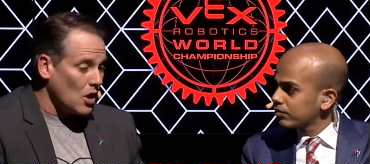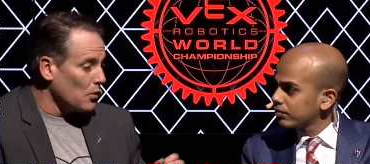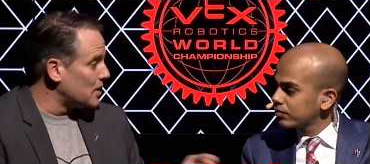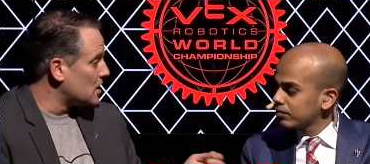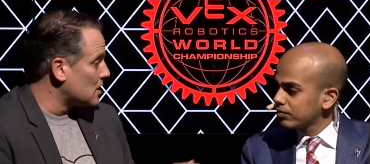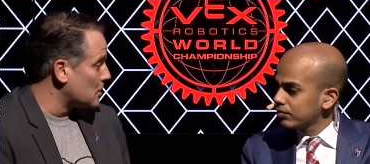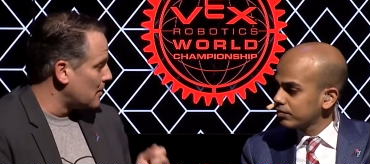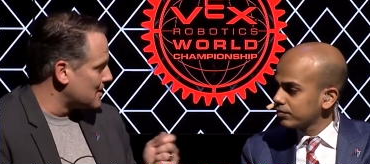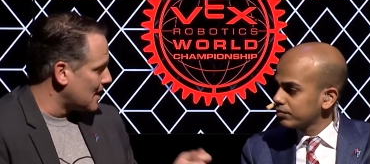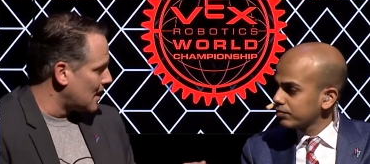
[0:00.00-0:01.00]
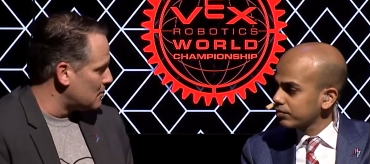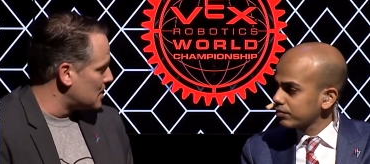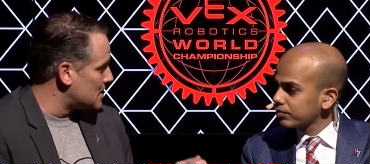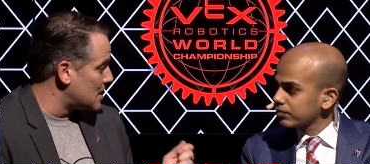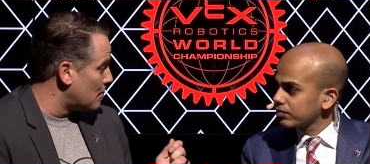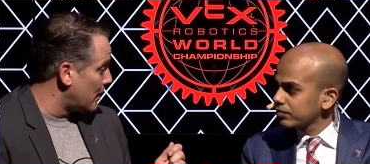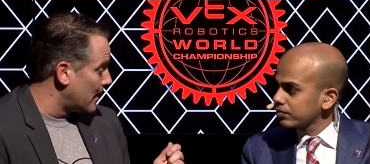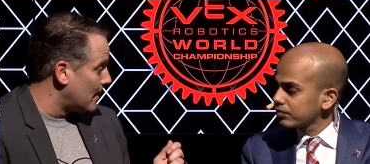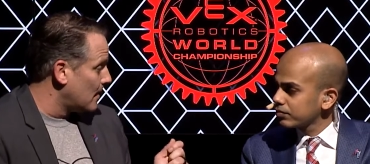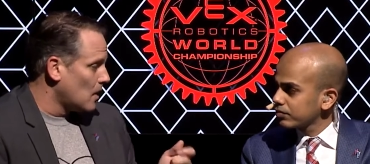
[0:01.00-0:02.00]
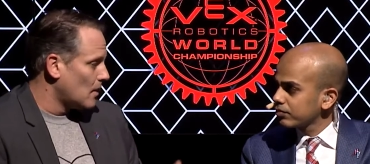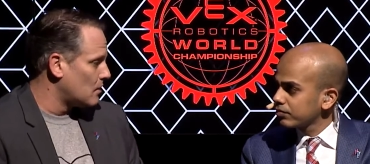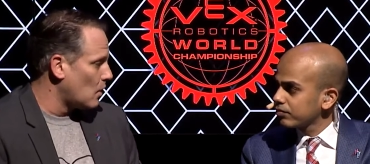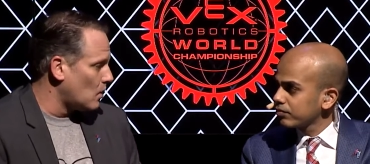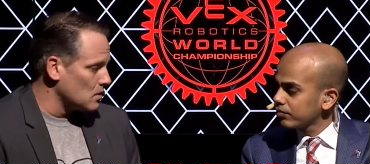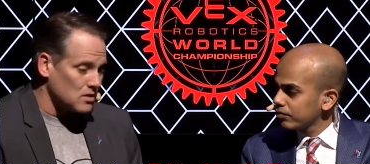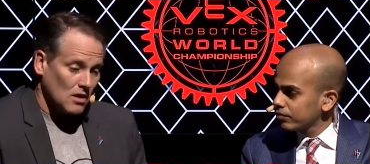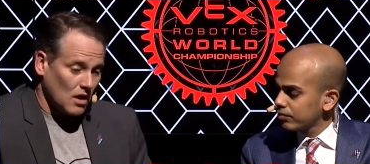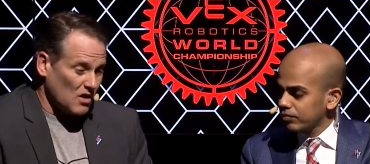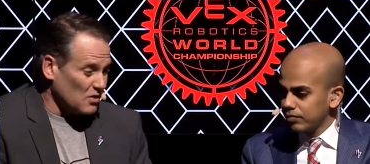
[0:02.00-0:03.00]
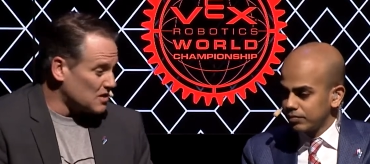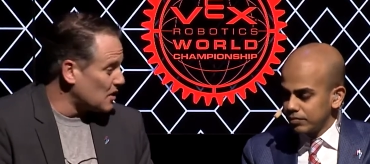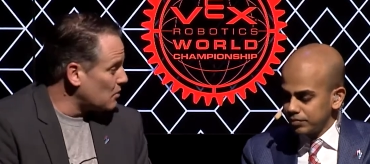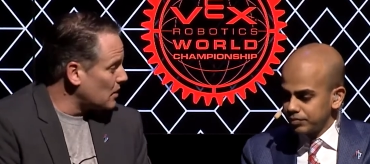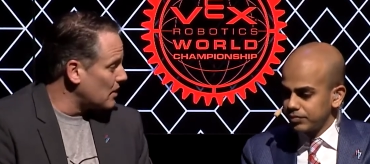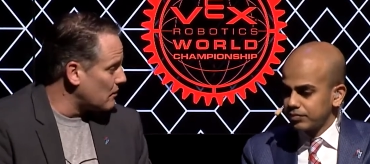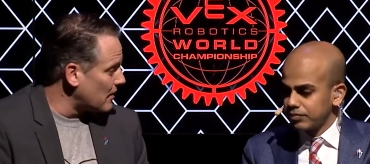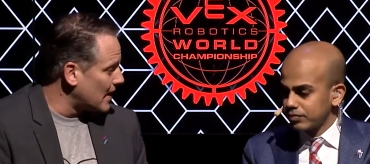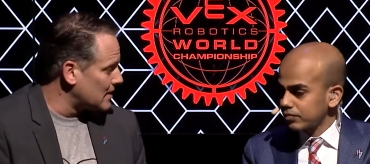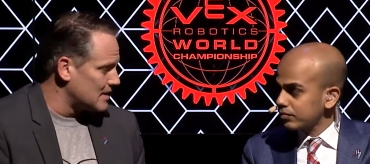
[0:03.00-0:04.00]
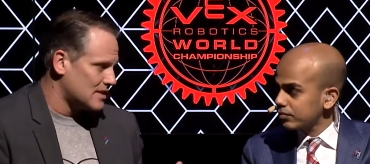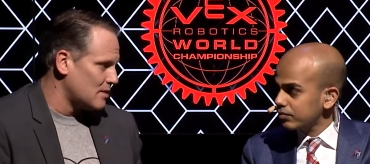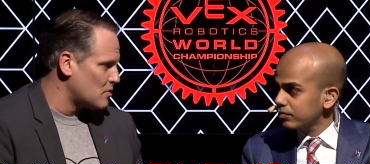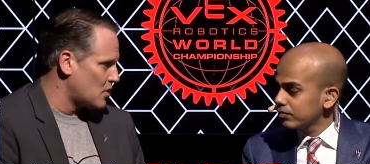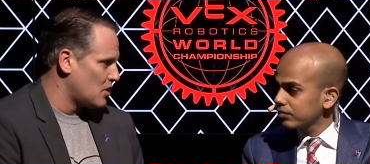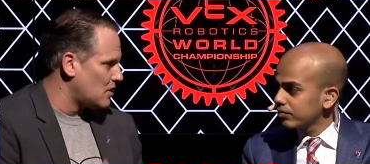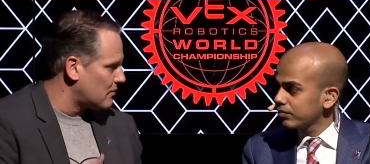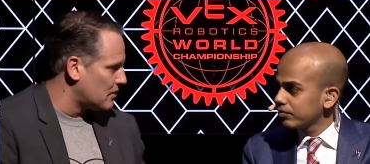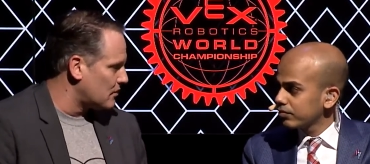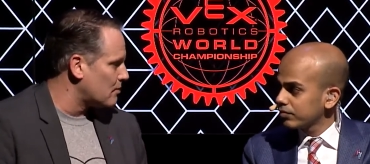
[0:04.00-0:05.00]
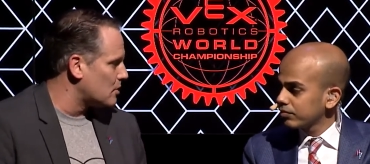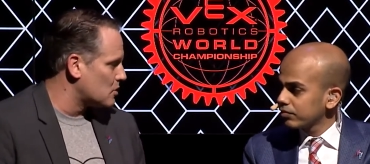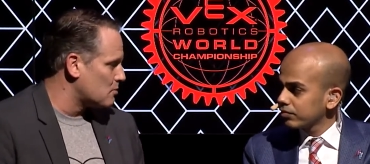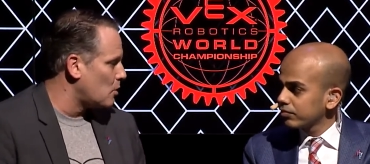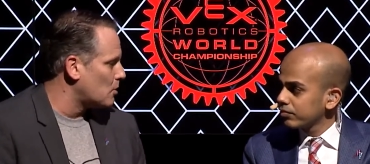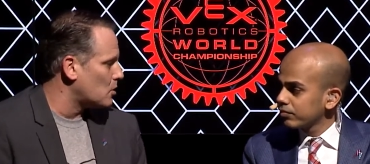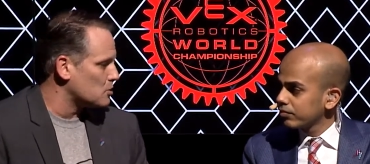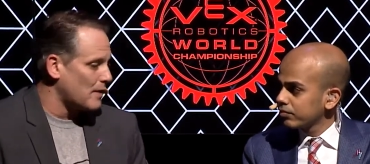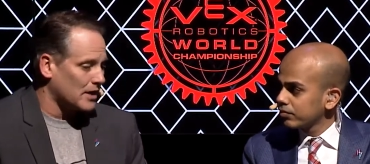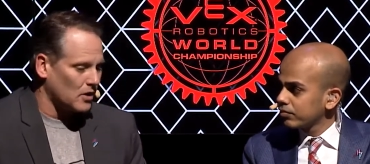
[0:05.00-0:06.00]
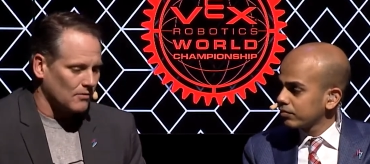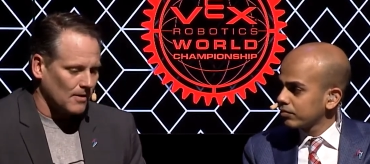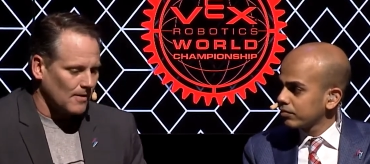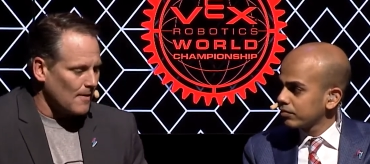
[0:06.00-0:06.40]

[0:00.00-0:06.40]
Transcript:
Speaker 1: We saw some autonomous tipping of goals, although it didn't really affect. These teams are good enough to flip those mobile goals back over,